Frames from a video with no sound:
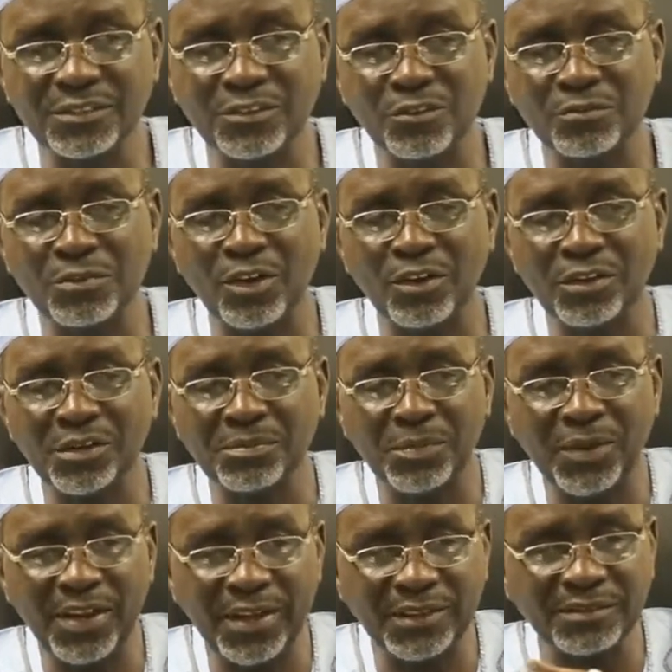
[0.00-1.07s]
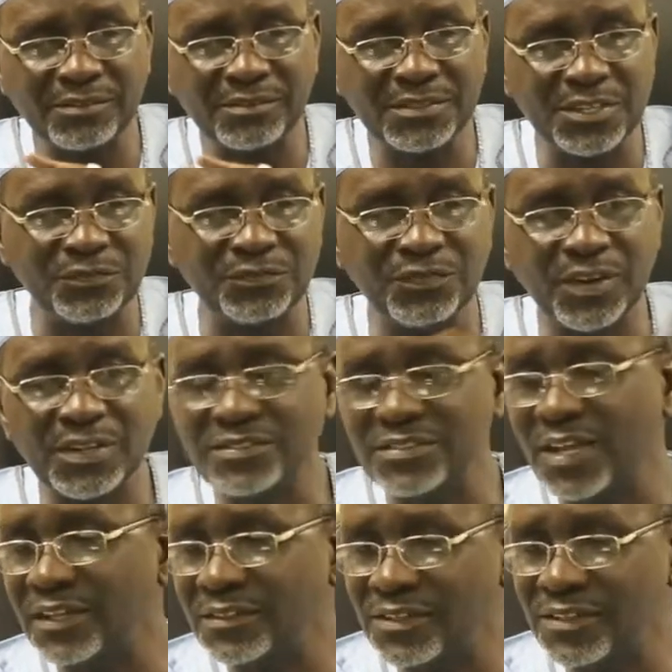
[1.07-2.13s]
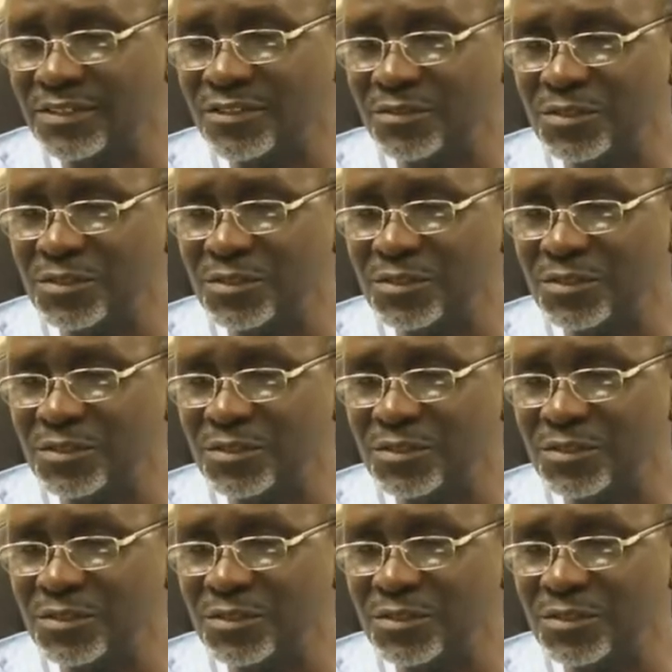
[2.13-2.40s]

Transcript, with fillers: they will be occupying different sectors